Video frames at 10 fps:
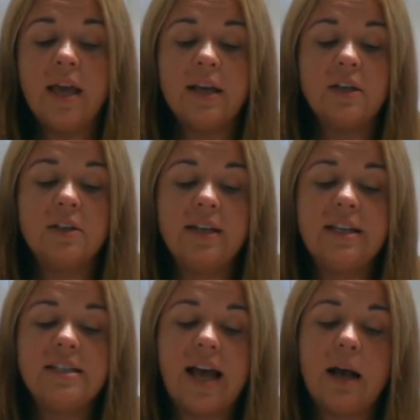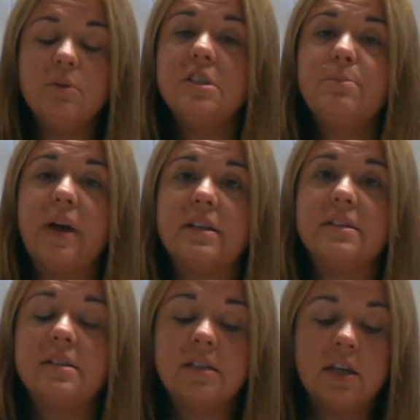could lead to hours
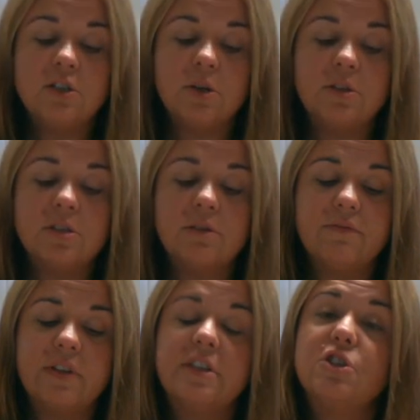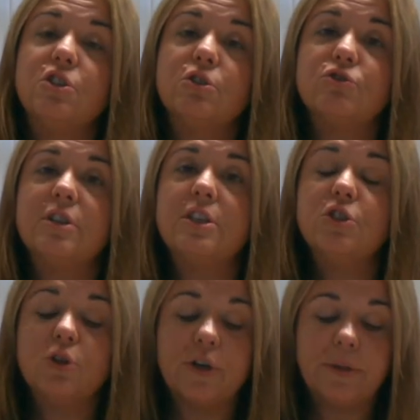spent doing something the children
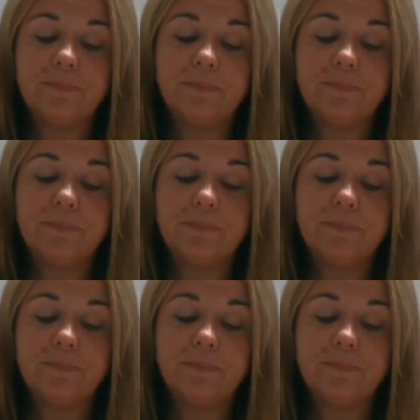enjoy.